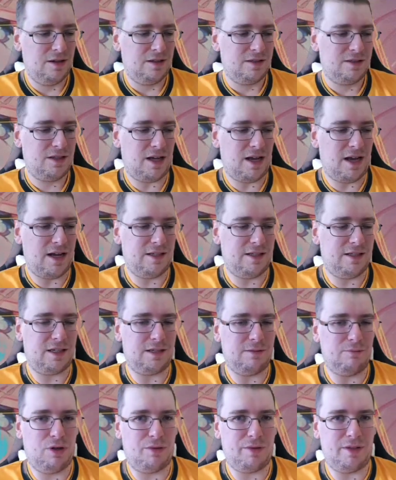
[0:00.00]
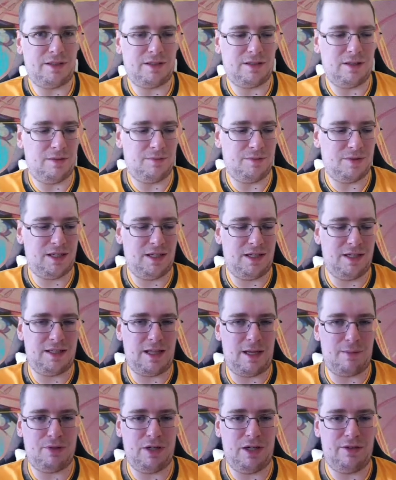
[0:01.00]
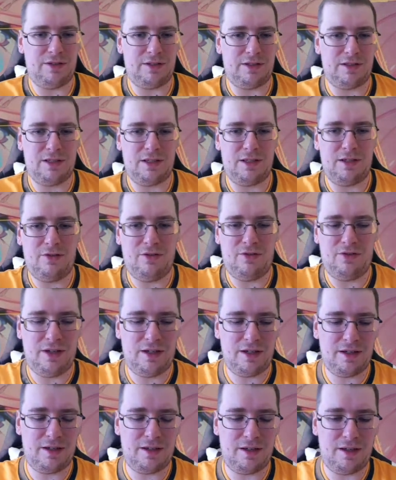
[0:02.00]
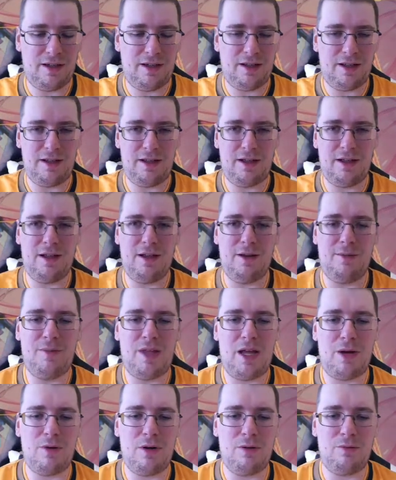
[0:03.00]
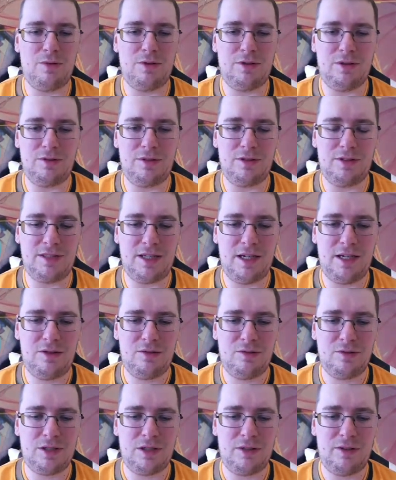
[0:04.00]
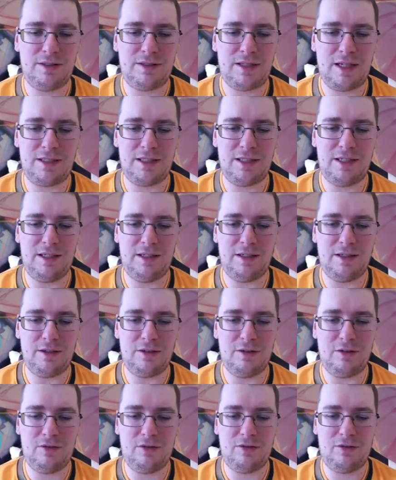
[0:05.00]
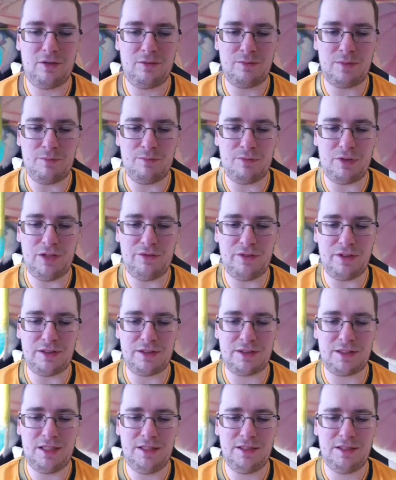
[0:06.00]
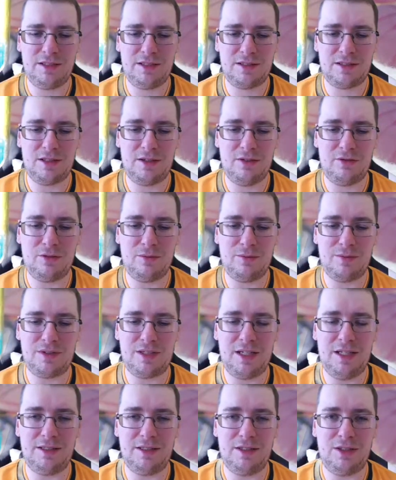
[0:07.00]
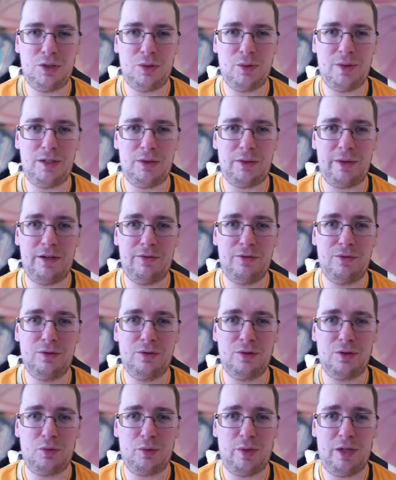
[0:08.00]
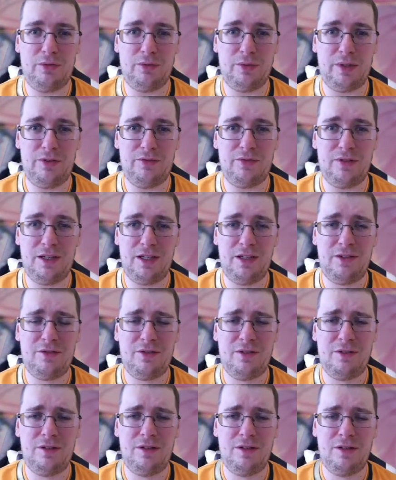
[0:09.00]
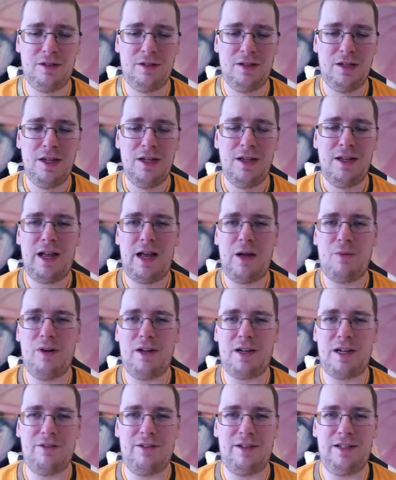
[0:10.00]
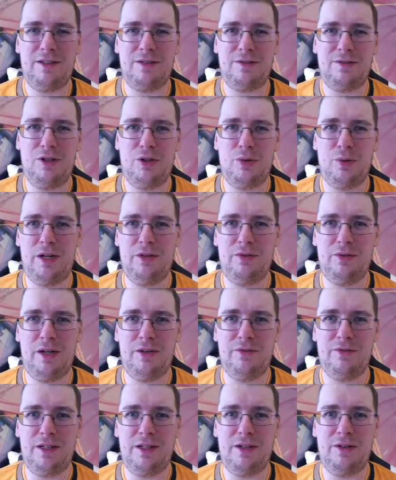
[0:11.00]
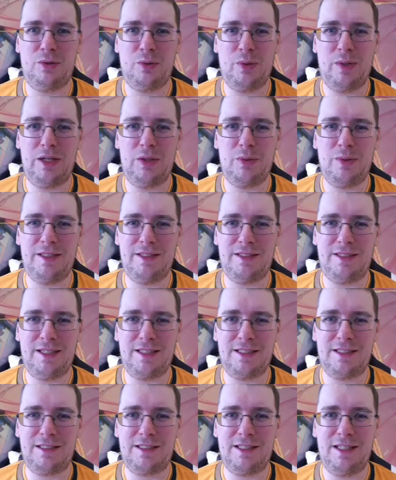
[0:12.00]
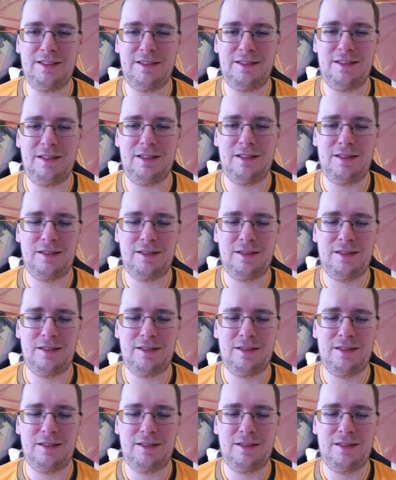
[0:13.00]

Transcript: So as you can probably see in that previous thing, that one was on sale, so it's actually, you know, from the previous season, so from season 2024-2025, and we're currently on the 2025-2026 season.